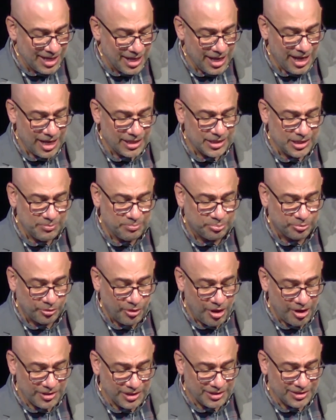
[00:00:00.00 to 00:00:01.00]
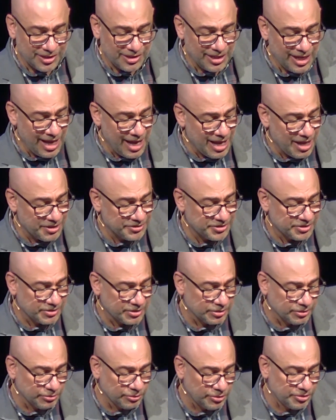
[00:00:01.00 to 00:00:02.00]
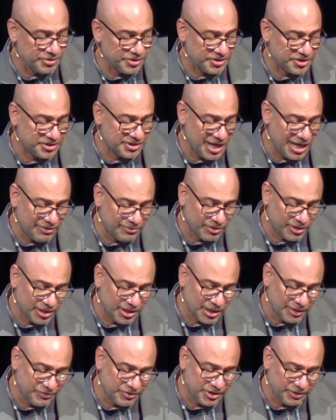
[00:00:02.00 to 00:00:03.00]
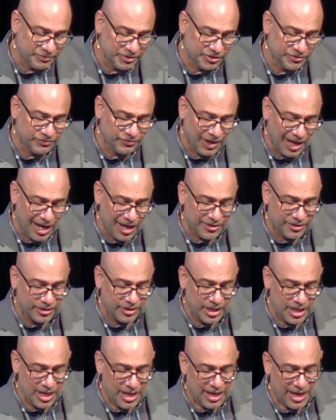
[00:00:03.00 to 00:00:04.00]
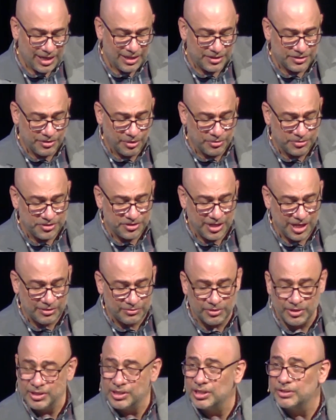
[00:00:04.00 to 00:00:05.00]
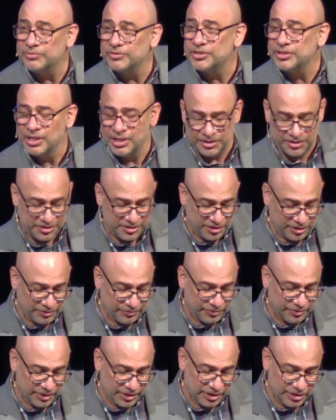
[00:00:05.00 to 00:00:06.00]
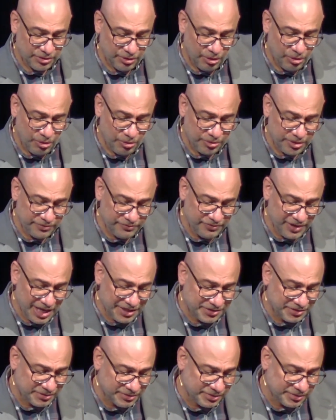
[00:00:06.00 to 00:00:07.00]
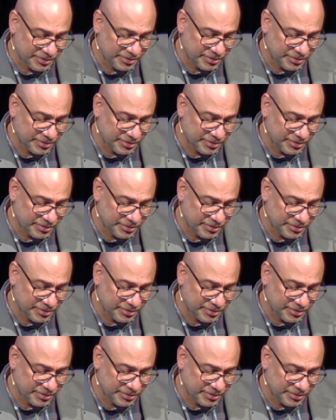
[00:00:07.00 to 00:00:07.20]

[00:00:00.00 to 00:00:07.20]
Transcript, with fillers: and he brought into the house of the Lord the sacred gifts of his father and his own sacred gifts silver and gold and vessels.